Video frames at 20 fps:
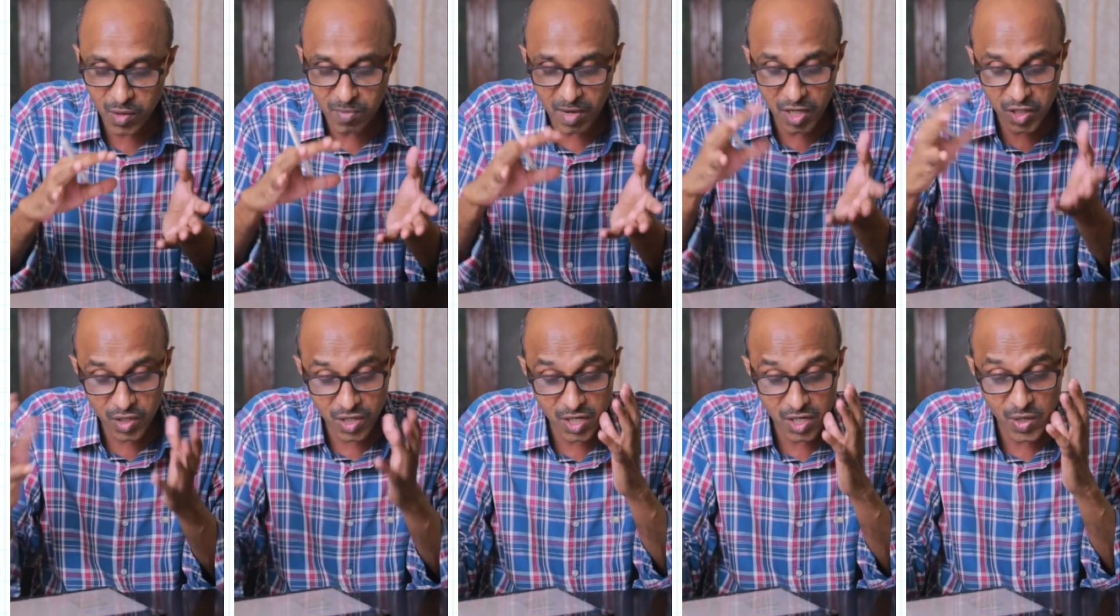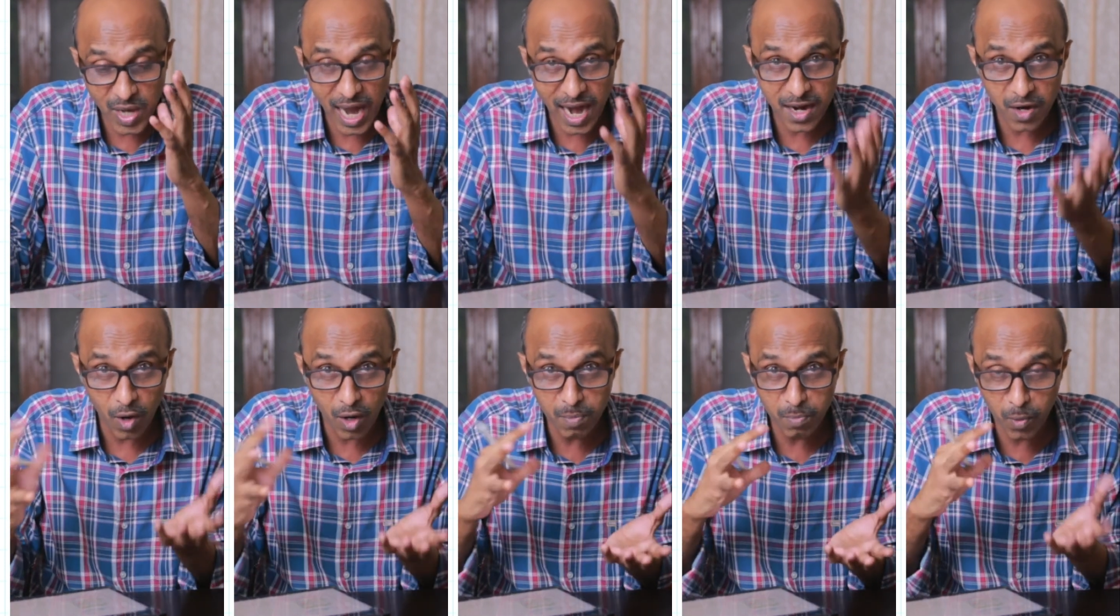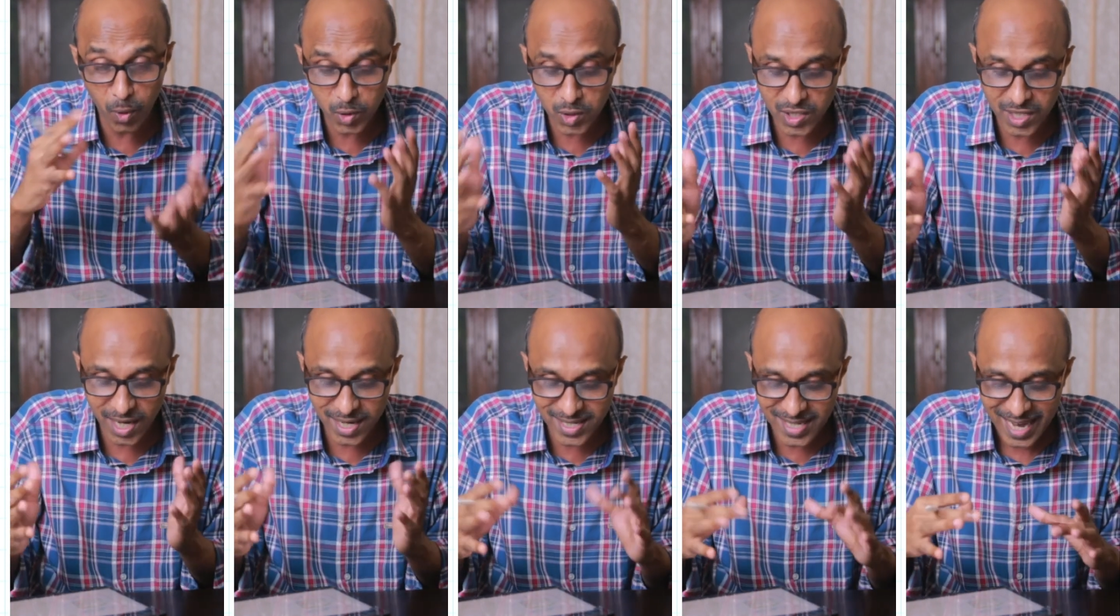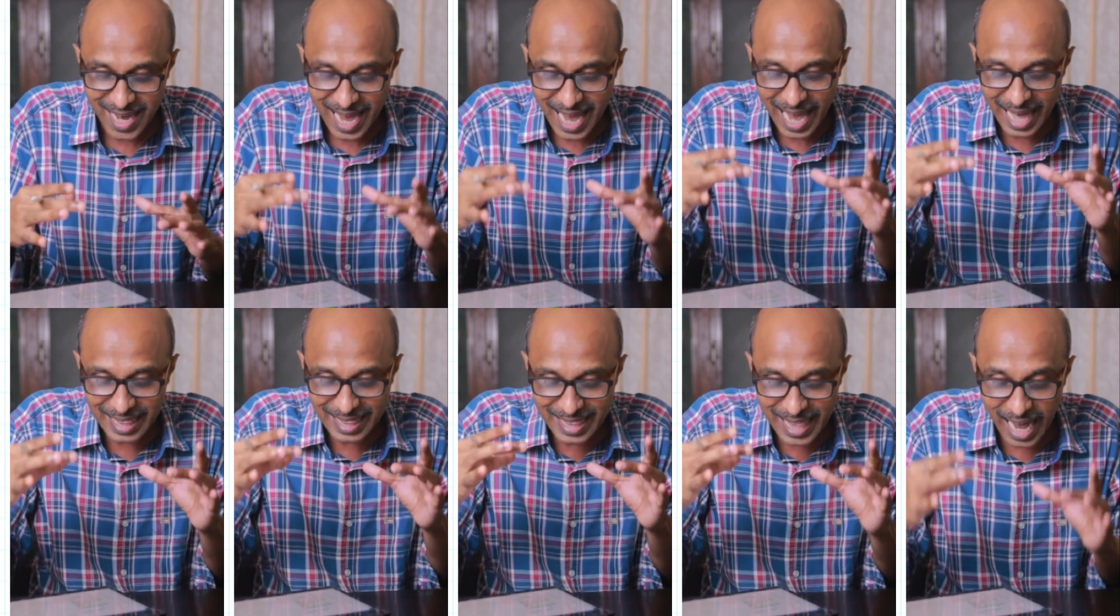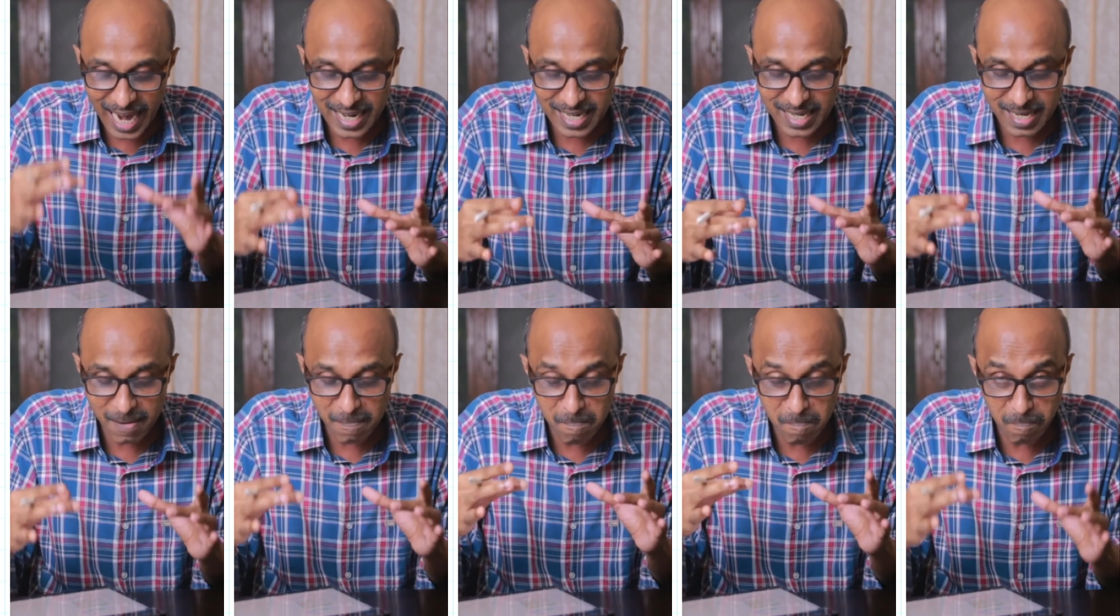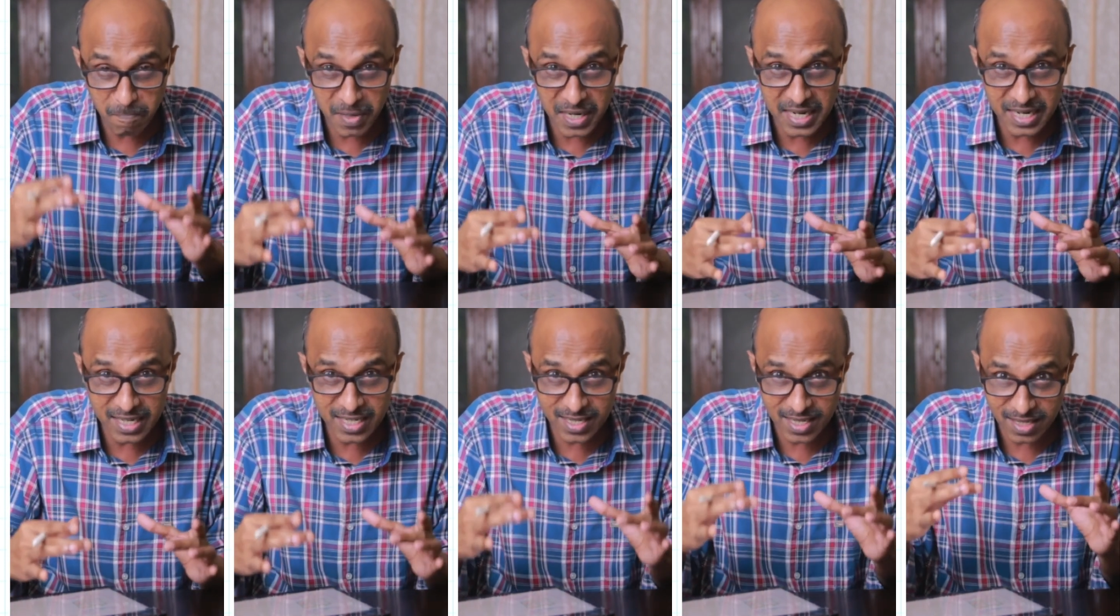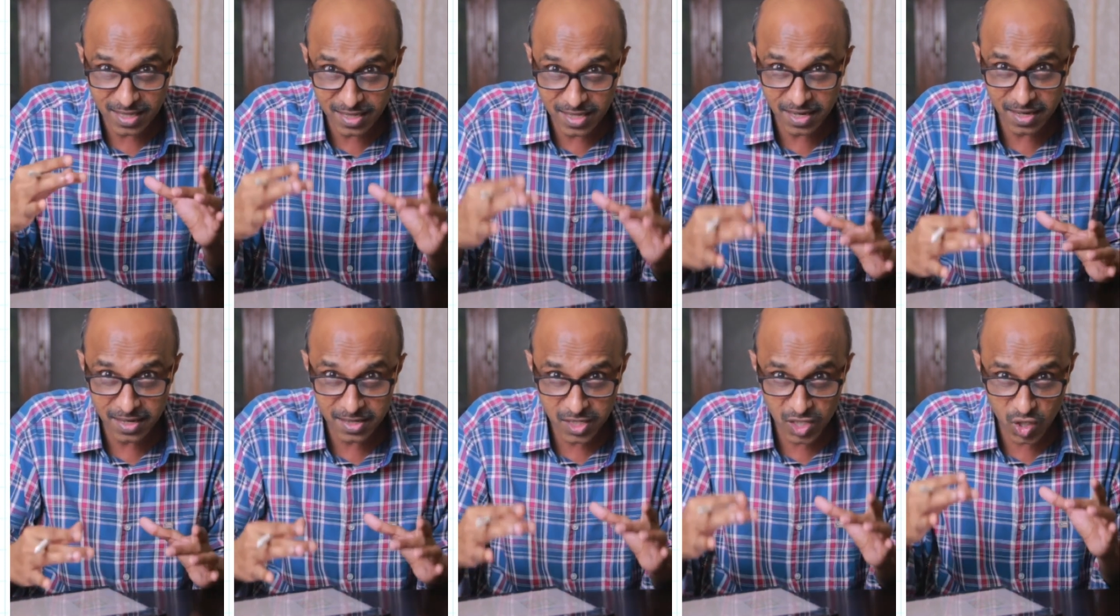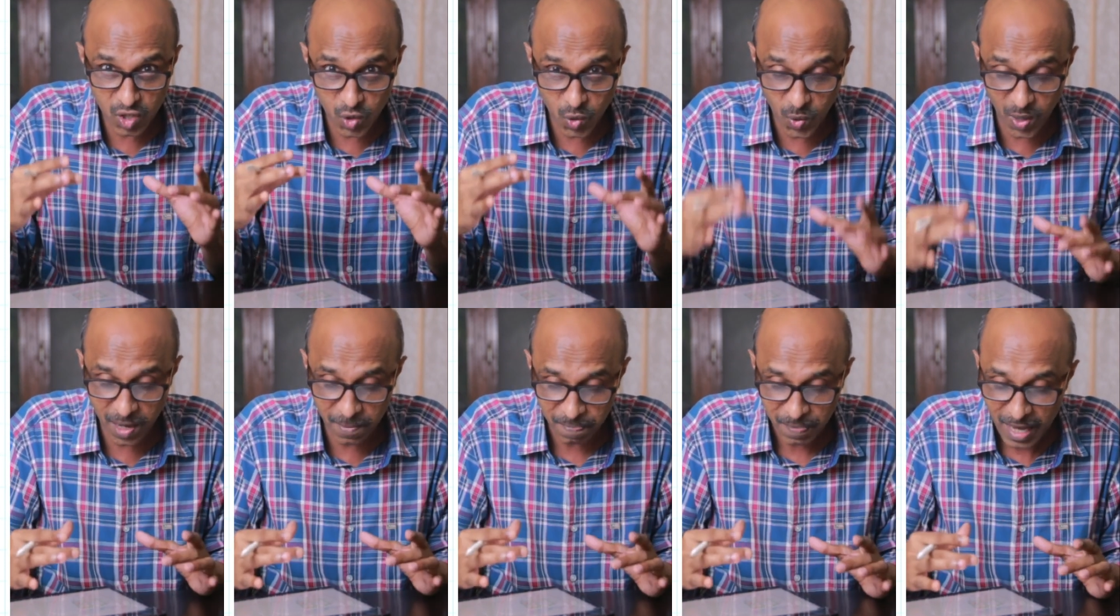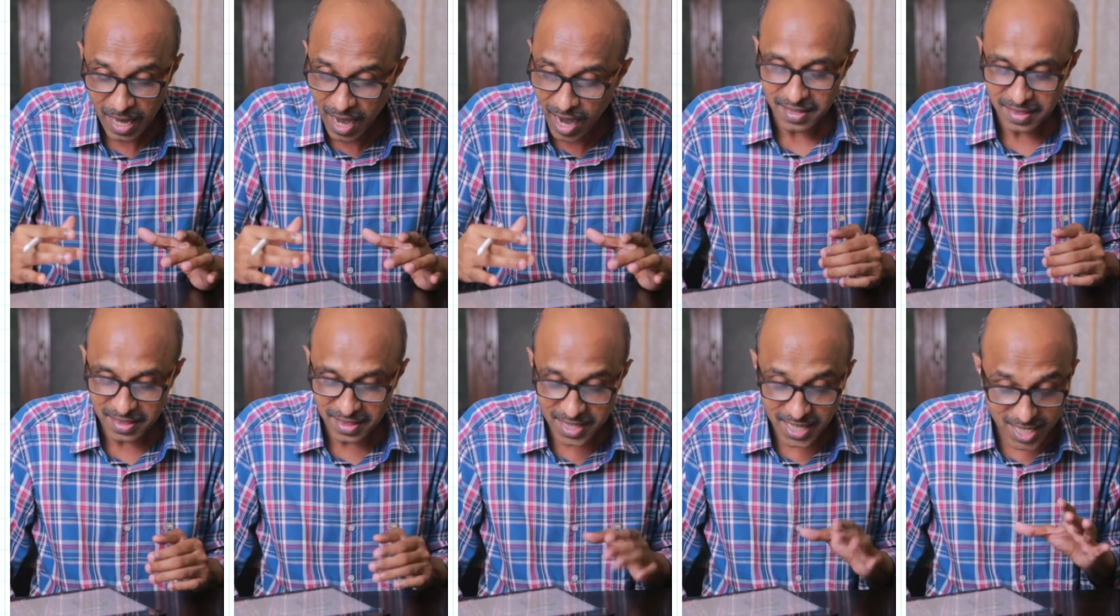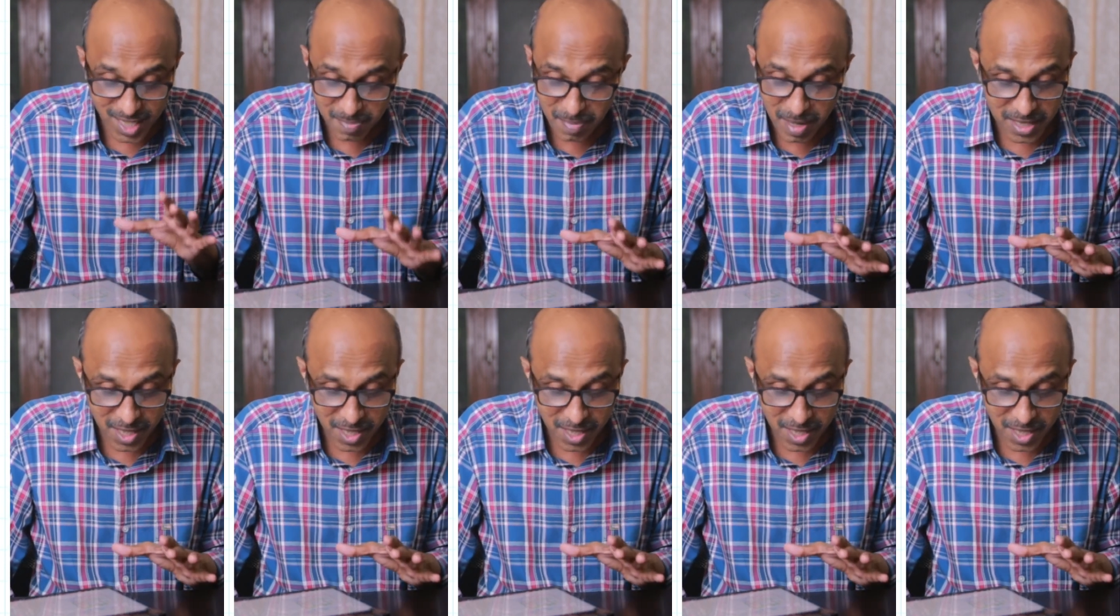You make sure that you add on both sides and that completes the square. This